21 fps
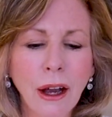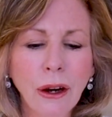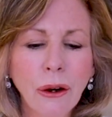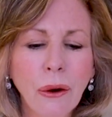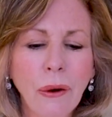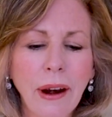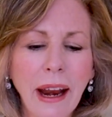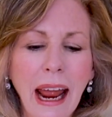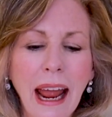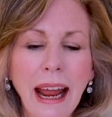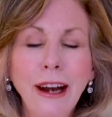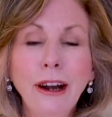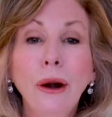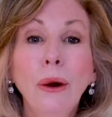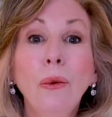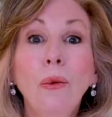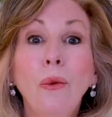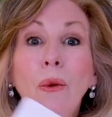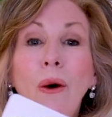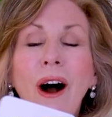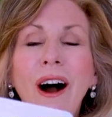
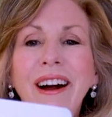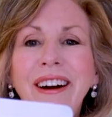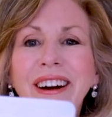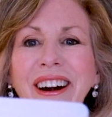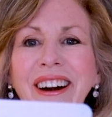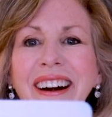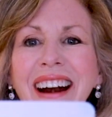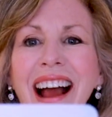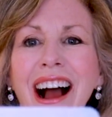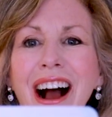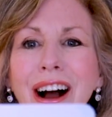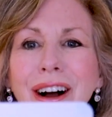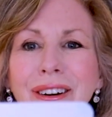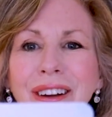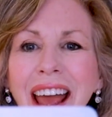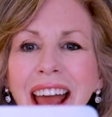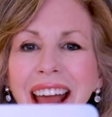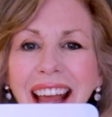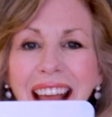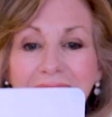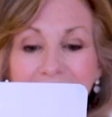Creator water. Okay,